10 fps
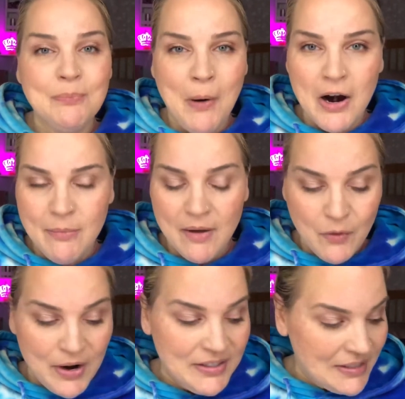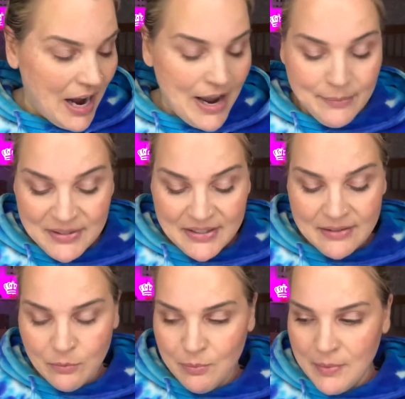Pardon my voice,
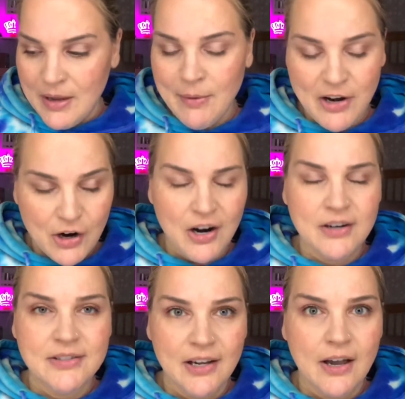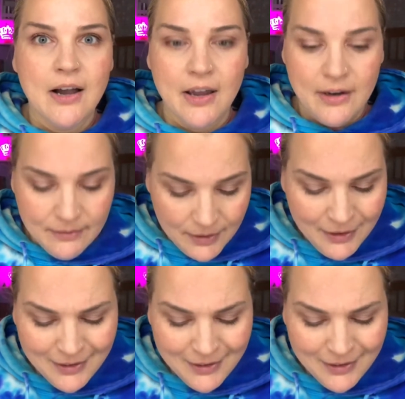me and my daughter are sick again.